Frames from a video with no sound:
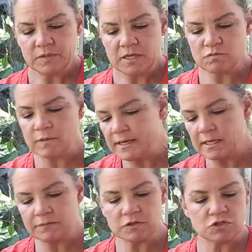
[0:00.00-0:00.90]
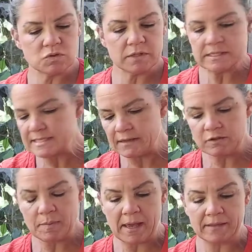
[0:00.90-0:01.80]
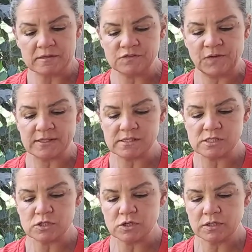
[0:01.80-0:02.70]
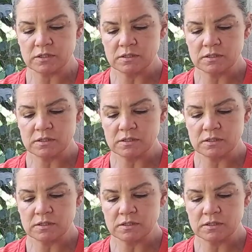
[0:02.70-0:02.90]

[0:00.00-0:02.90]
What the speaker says: He ran out the door and down the path as fast as he could.